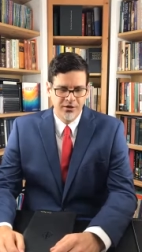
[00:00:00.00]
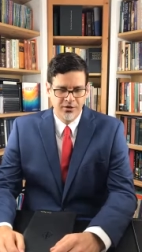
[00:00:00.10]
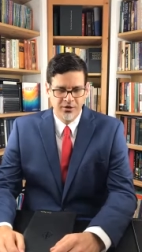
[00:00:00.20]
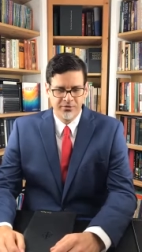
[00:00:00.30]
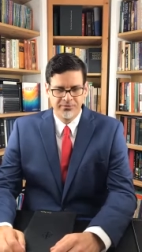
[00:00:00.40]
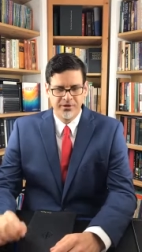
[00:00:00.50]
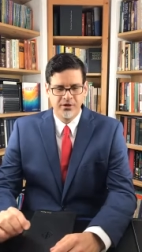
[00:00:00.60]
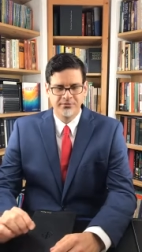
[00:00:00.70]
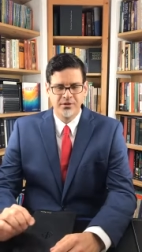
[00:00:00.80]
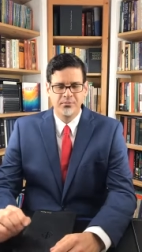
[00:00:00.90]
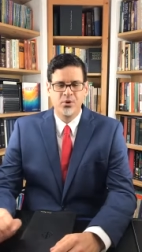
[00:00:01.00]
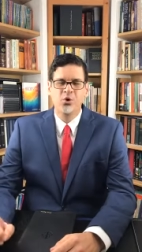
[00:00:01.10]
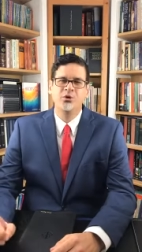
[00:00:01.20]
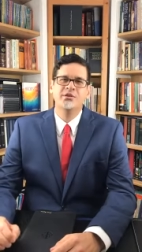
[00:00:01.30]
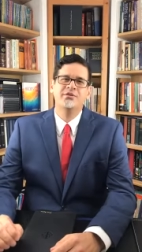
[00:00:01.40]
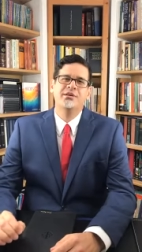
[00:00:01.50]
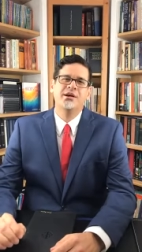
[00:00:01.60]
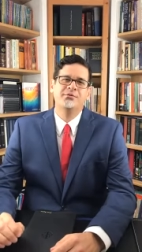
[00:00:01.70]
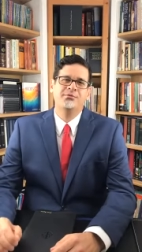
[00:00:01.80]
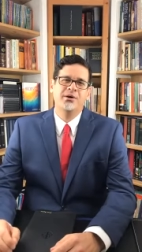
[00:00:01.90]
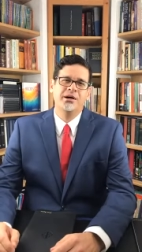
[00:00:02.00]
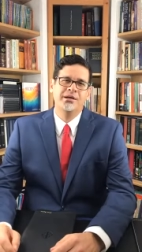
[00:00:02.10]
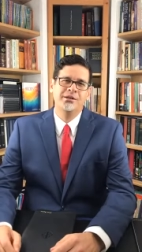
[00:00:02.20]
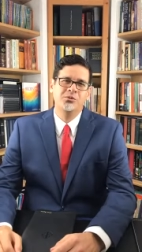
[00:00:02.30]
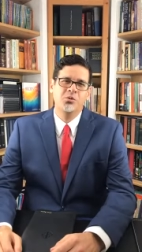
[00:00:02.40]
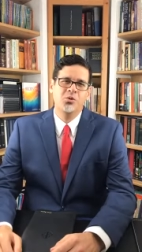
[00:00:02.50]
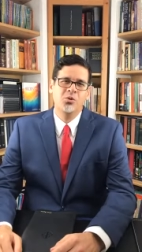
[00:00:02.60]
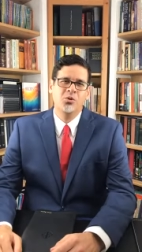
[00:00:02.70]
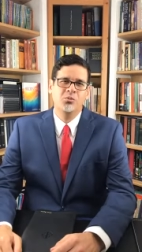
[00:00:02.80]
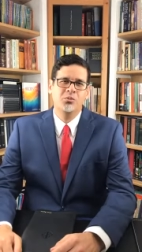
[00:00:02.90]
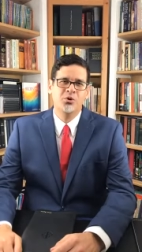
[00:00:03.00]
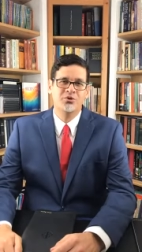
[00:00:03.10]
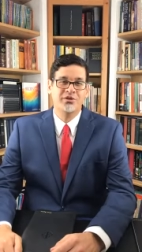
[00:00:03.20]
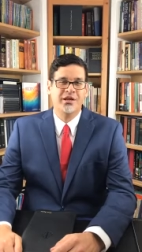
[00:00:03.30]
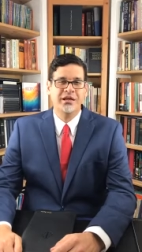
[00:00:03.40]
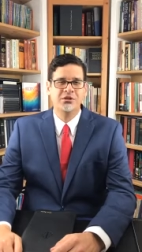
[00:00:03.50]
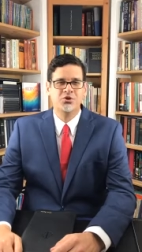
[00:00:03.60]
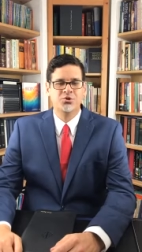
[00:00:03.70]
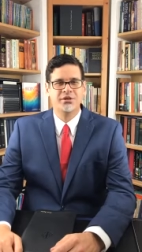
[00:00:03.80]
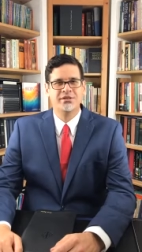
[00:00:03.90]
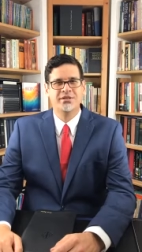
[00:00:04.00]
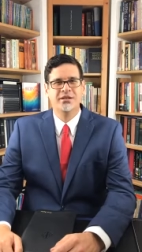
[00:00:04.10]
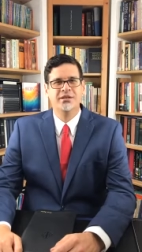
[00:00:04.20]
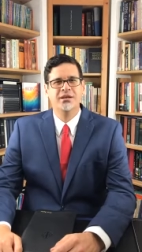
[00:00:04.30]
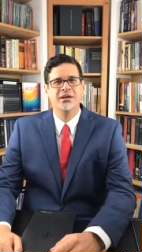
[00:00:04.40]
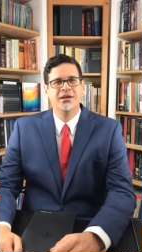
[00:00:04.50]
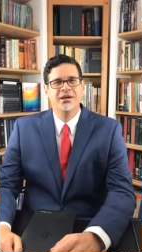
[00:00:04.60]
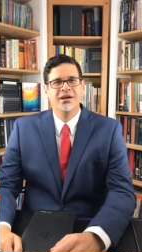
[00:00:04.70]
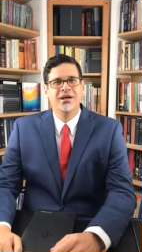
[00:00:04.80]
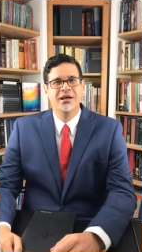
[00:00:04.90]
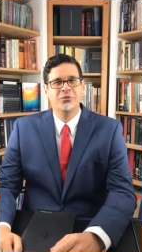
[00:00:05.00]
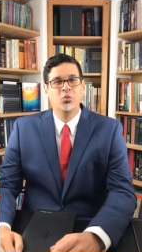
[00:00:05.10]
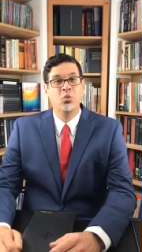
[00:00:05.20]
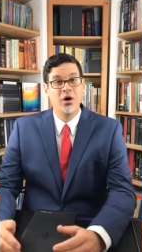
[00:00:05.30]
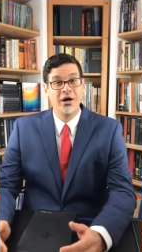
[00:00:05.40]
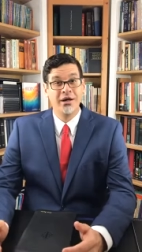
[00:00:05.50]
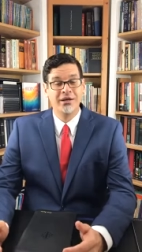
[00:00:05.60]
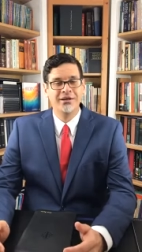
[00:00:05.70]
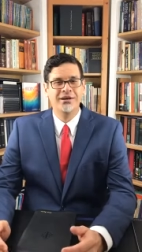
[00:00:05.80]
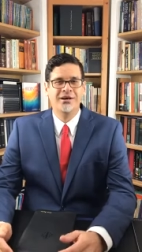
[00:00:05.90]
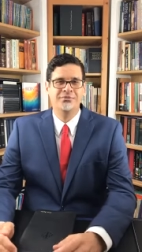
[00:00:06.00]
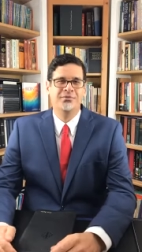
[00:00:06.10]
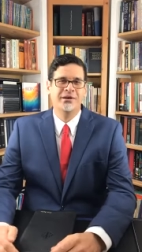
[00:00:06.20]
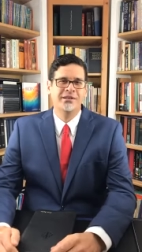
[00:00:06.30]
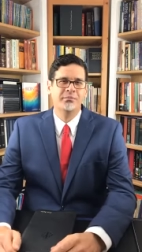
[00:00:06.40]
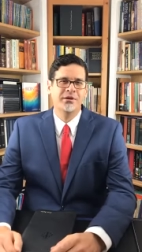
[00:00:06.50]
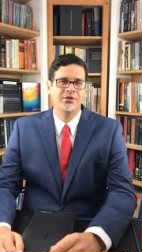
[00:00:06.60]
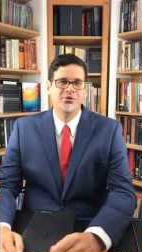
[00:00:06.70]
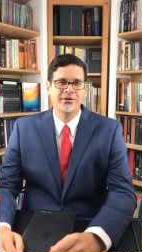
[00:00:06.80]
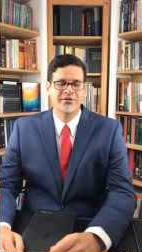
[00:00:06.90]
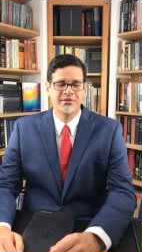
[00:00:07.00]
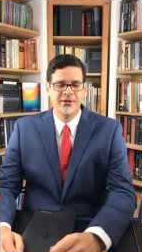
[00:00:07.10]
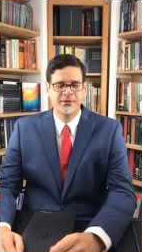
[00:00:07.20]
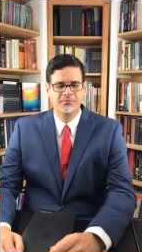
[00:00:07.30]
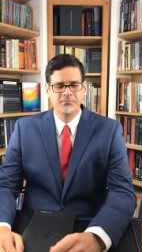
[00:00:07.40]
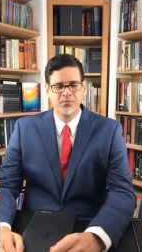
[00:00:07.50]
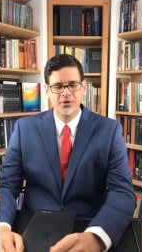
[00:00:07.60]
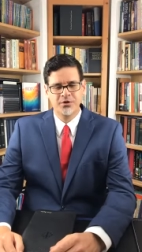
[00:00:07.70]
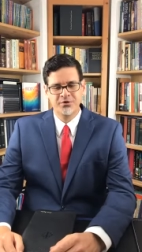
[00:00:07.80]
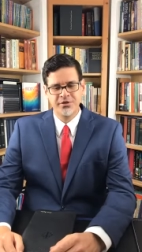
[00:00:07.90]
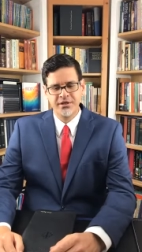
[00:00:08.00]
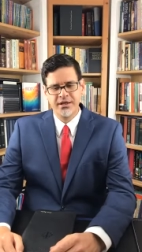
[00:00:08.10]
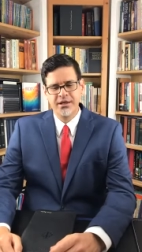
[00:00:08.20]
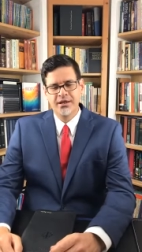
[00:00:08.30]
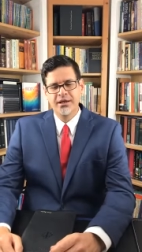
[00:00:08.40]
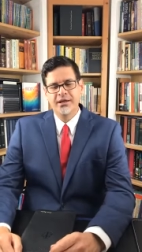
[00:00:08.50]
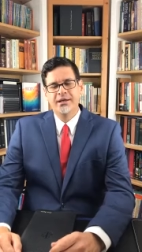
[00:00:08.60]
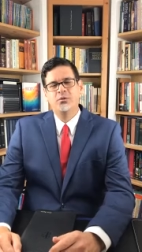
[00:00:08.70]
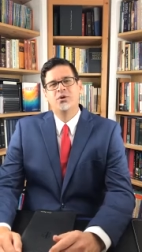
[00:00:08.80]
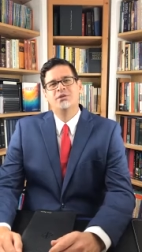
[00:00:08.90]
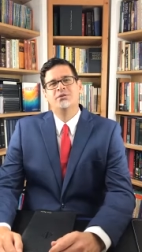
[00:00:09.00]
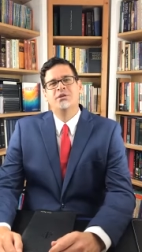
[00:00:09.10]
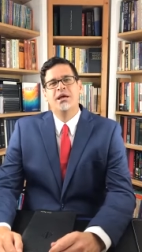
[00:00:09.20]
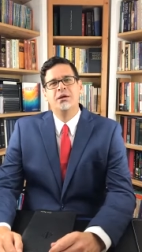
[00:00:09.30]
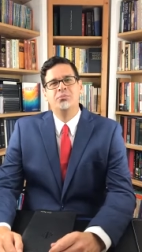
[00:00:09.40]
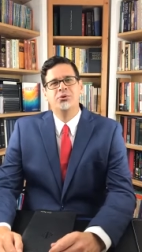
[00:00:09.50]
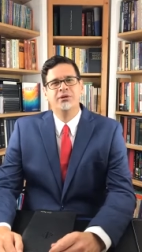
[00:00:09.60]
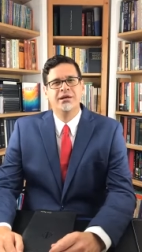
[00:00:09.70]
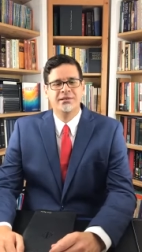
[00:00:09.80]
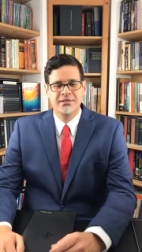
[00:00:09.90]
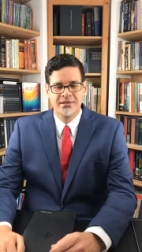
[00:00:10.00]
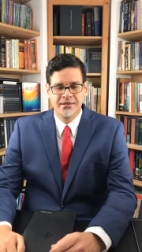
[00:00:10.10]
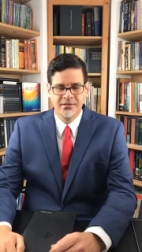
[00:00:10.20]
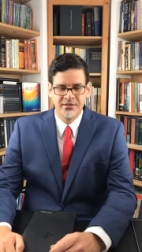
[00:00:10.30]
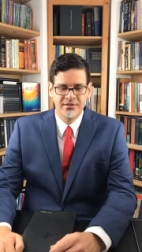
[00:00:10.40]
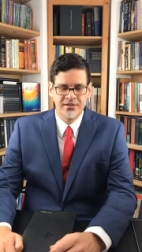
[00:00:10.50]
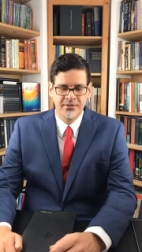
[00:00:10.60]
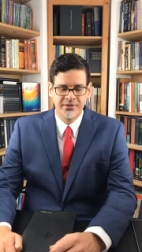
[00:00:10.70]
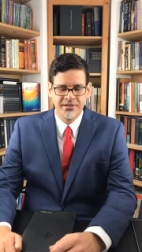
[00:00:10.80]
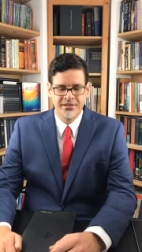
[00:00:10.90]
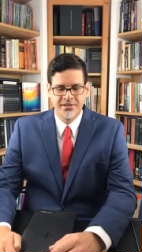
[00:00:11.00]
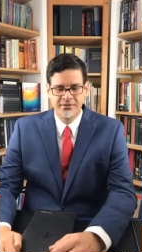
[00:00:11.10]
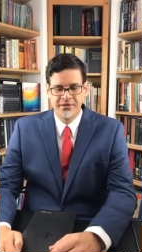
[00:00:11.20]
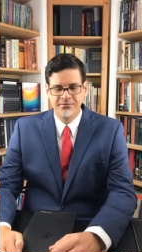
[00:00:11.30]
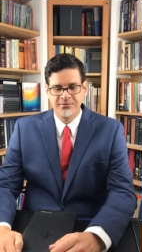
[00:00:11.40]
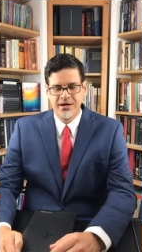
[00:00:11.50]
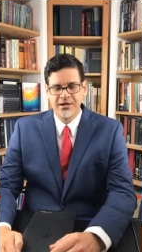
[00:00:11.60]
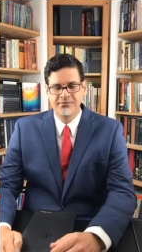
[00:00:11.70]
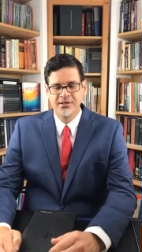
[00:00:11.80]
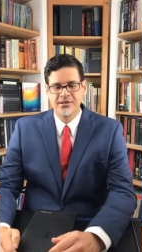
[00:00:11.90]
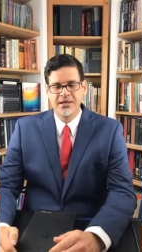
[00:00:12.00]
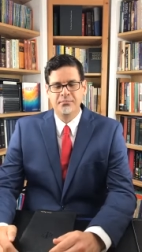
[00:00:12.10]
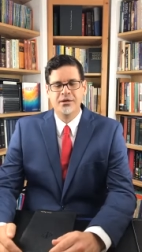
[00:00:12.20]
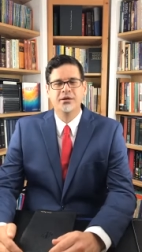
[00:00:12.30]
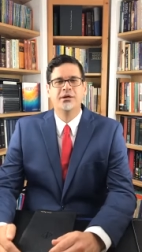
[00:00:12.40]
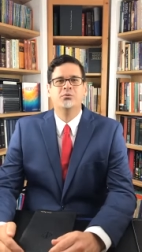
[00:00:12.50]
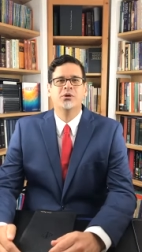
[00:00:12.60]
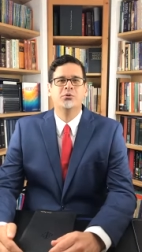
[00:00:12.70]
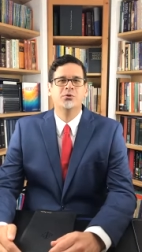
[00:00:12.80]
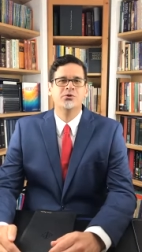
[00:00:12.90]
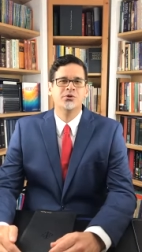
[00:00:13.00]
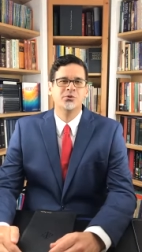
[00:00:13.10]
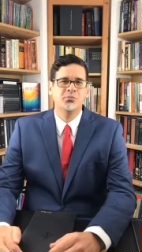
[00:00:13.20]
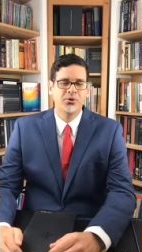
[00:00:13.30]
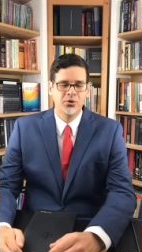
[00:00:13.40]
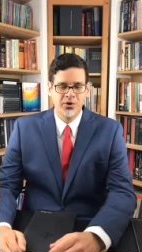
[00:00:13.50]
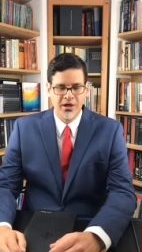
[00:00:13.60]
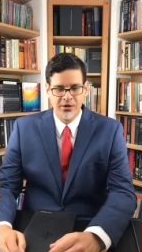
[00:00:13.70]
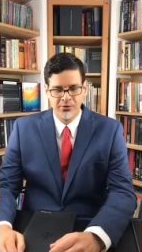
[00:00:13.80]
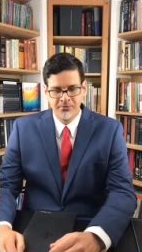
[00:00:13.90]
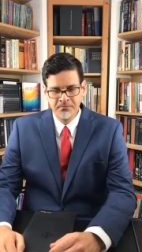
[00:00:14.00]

of of the points that I find most interesting and why I find them interesting. You see, it wasn't April 19, 1775 that the American Revolution broke out